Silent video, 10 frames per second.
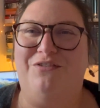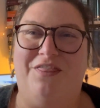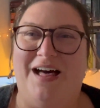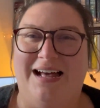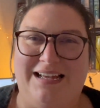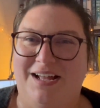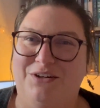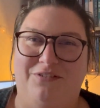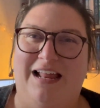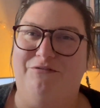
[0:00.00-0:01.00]
for that kind
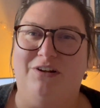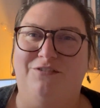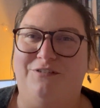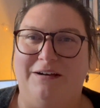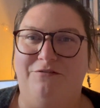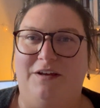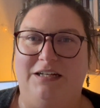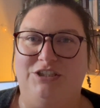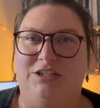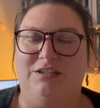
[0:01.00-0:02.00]
of level of fan
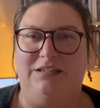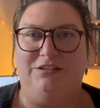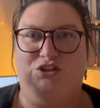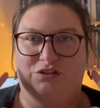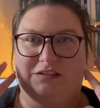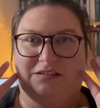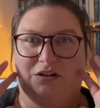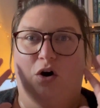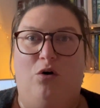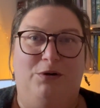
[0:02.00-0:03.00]
fiction that is just
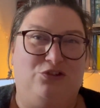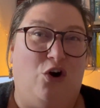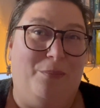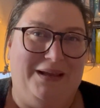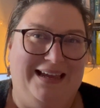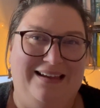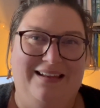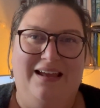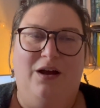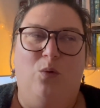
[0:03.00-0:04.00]
almost copying
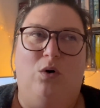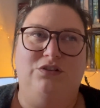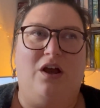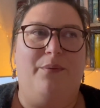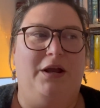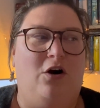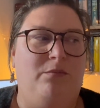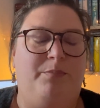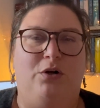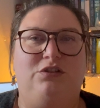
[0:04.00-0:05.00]
what's going
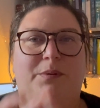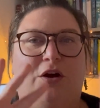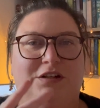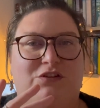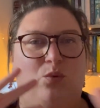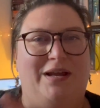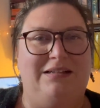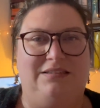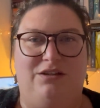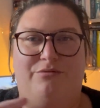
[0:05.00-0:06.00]
on. But to be honest, the
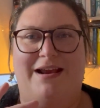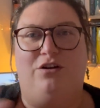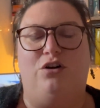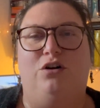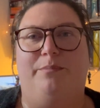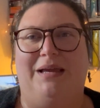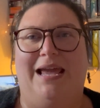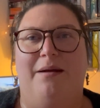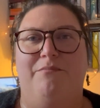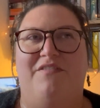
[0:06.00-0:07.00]
wings and the red coat
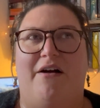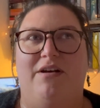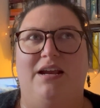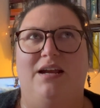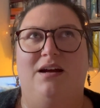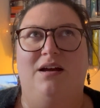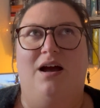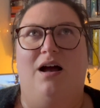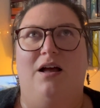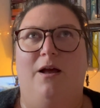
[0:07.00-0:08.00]
became very,
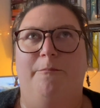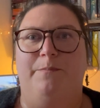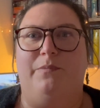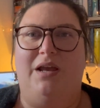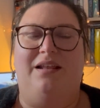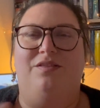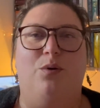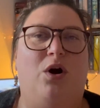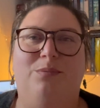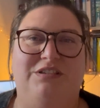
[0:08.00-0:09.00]
they
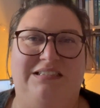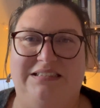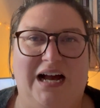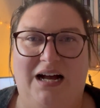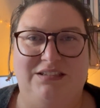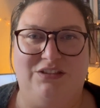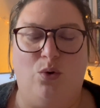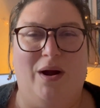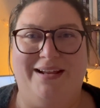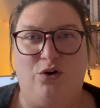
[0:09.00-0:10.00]
were almost discarded
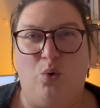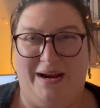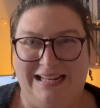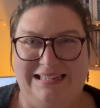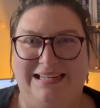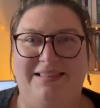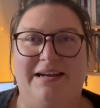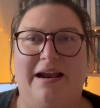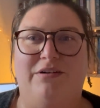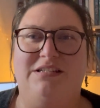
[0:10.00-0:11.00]
quite quickly in the
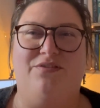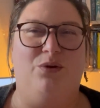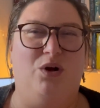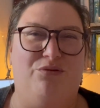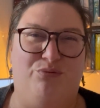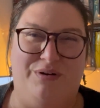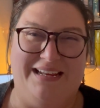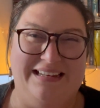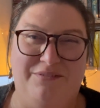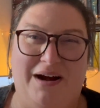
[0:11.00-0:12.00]
narrative, and they weren't
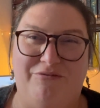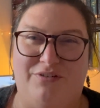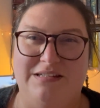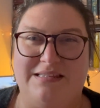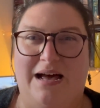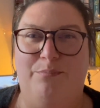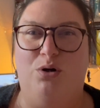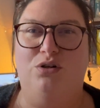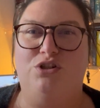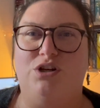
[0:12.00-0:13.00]
really referenced that
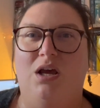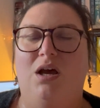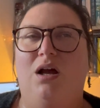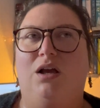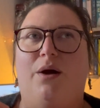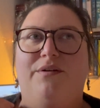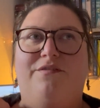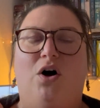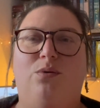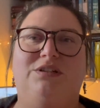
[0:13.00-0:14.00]
much going
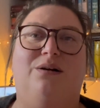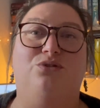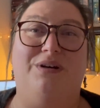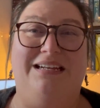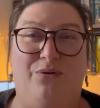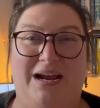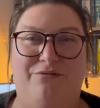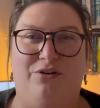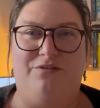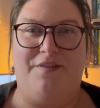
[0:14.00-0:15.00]
forward. I was really
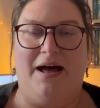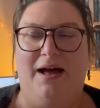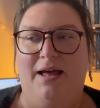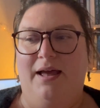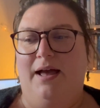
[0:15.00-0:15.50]
grateful for that.